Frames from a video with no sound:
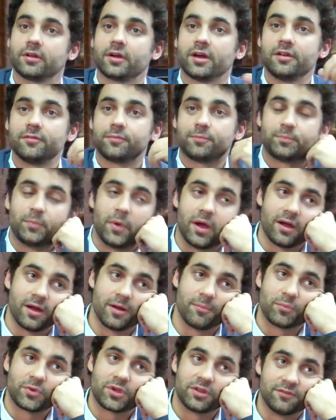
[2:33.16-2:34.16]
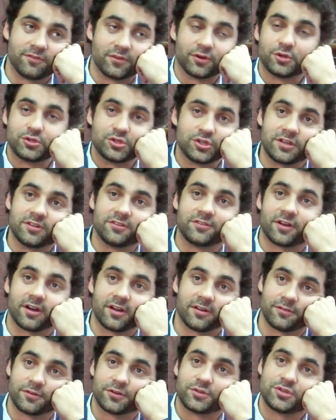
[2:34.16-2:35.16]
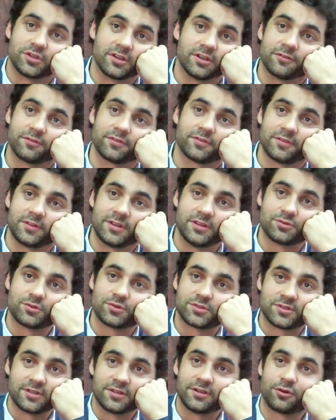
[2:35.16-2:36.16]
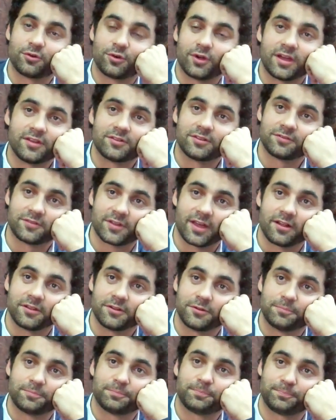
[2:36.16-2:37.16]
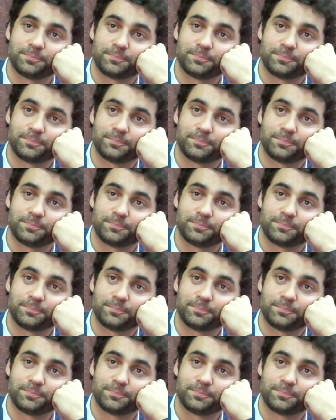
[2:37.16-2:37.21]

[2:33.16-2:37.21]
kind of converging and diverging with interesting creative talent.